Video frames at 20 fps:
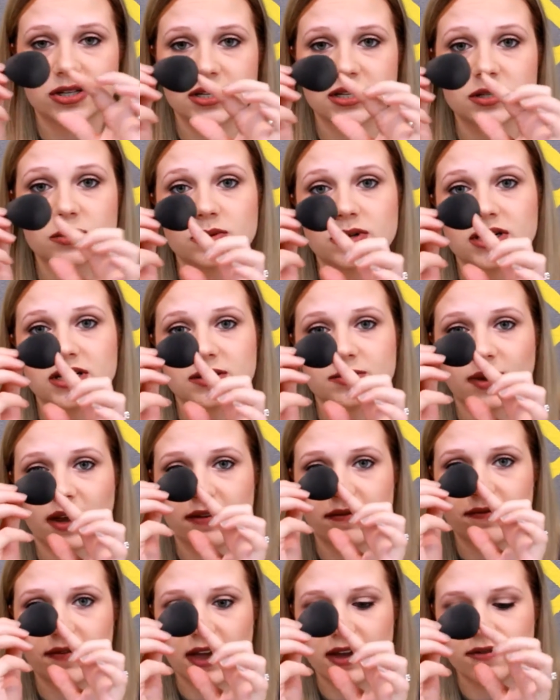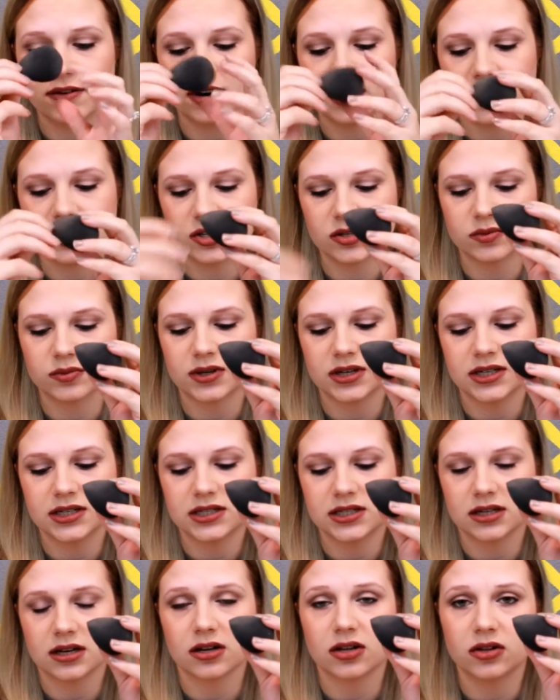This one is my favorite. I just
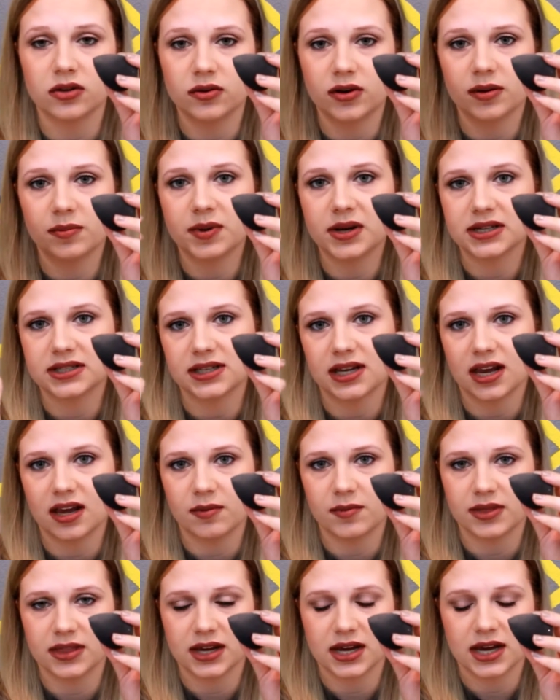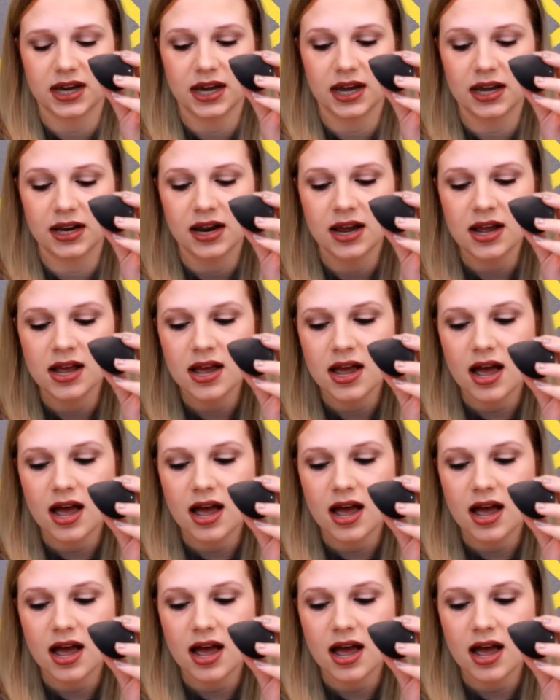wanted to include it because it came in the kit.